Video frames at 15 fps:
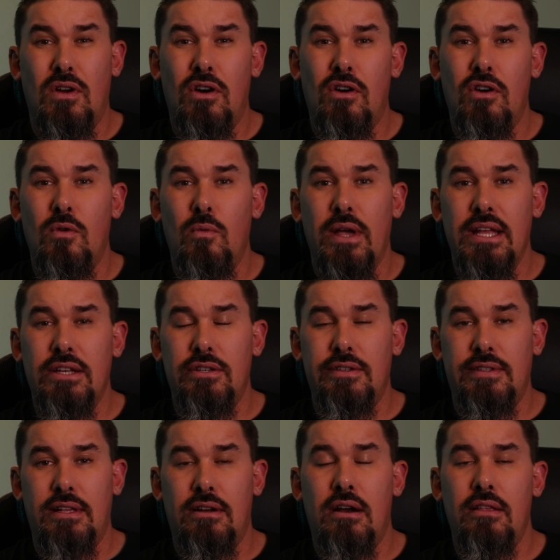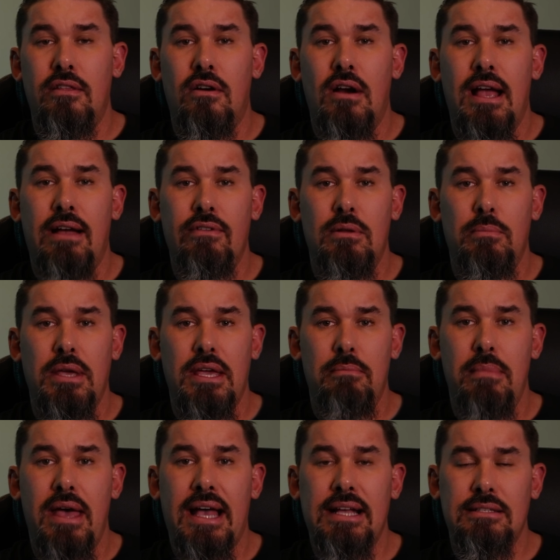earned wages that they're having to pay
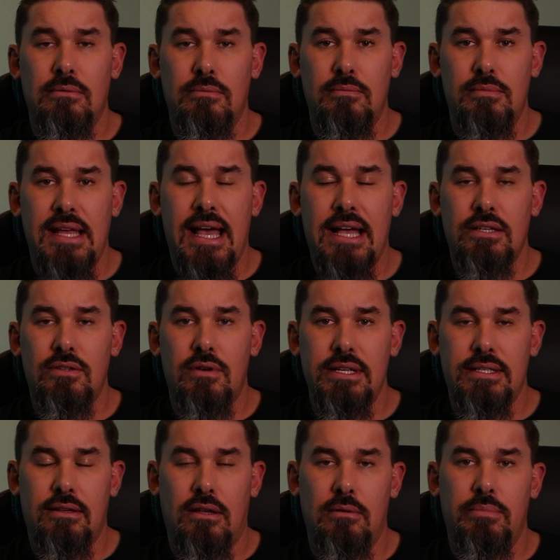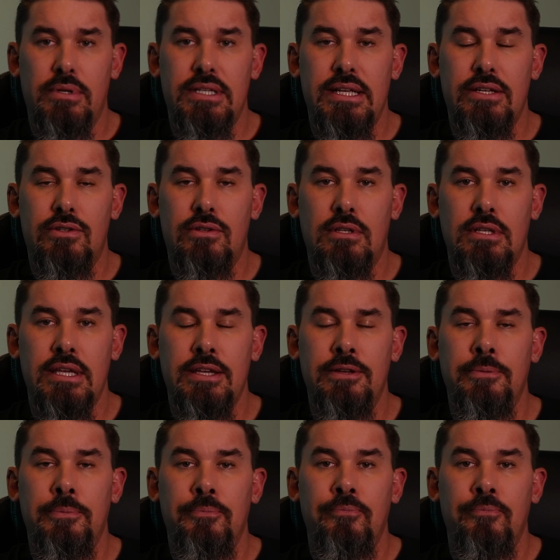maximum tax rates on potentially,